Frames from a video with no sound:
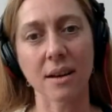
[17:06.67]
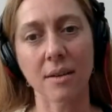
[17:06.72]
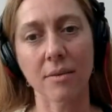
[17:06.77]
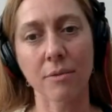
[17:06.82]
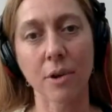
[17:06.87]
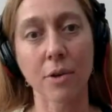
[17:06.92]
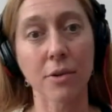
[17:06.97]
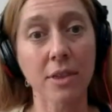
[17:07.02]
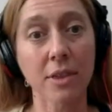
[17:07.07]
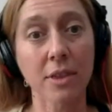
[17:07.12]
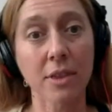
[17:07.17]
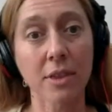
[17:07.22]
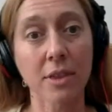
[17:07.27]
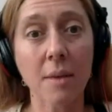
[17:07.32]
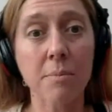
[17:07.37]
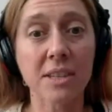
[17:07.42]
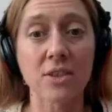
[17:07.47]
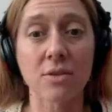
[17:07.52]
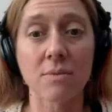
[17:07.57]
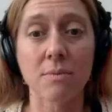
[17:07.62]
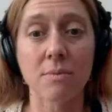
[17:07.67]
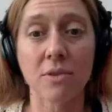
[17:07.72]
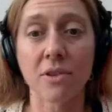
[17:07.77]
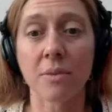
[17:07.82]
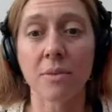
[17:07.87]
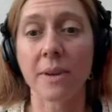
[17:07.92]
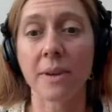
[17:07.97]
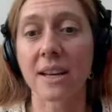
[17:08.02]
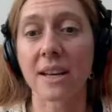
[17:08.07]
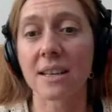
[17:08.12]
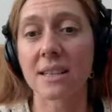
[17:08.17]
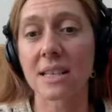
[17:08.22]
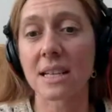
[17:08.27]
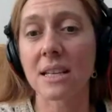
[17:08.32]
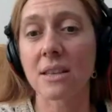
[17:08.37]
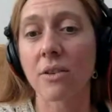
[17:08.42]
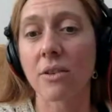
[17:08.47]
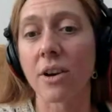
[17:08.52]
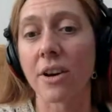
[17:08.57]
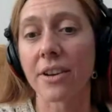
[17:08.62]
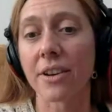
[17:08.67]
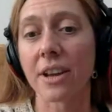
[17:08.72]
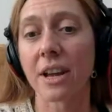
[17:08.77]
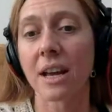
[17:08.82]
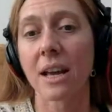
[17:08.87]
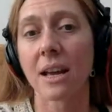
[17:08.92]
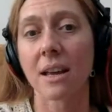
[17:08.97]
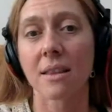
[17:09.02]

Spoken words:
wrote a thumb position book because he thought